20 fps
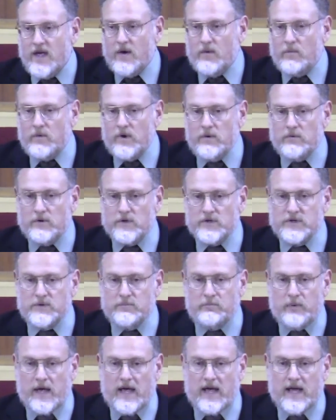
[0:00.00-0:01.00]
we will
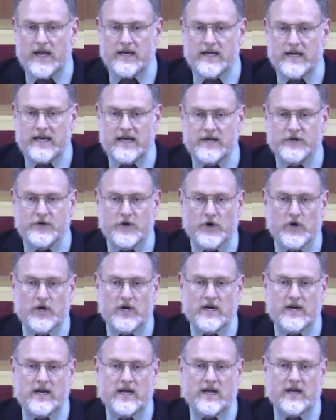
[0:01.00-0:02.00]
spend
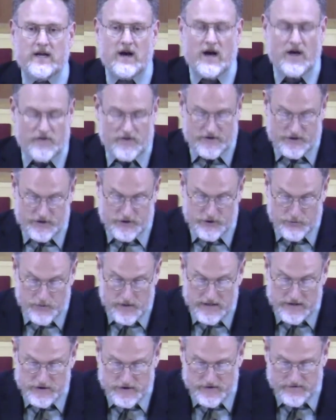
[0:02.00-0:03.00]
eternity on the
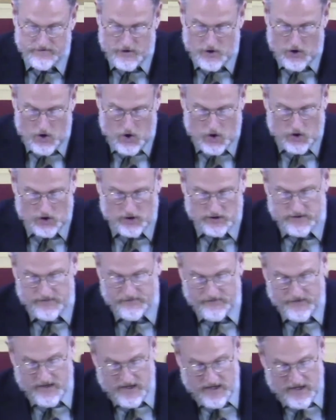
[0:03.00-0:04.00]
streets of gold
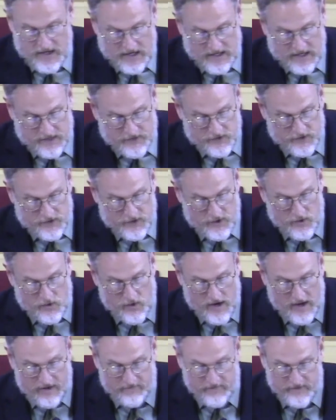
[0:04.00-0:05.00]
in the
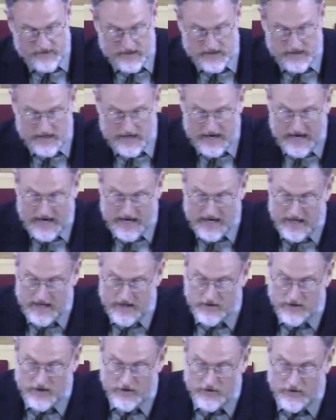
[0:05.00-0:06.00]
new heaven
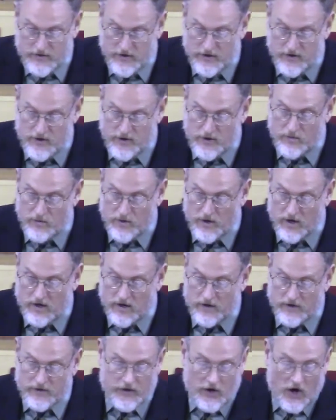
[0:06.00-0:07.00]
and the new
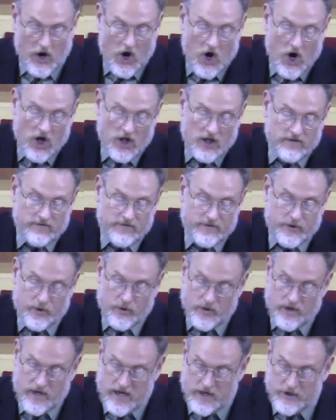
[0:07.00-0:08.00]
earth. All of
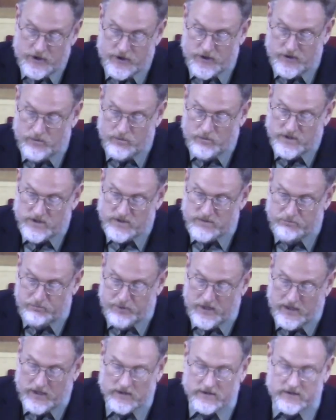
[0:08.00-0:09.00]
creation was
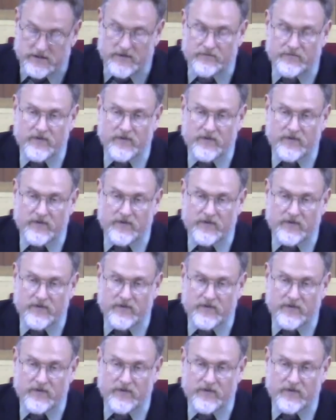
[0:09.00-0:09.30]
built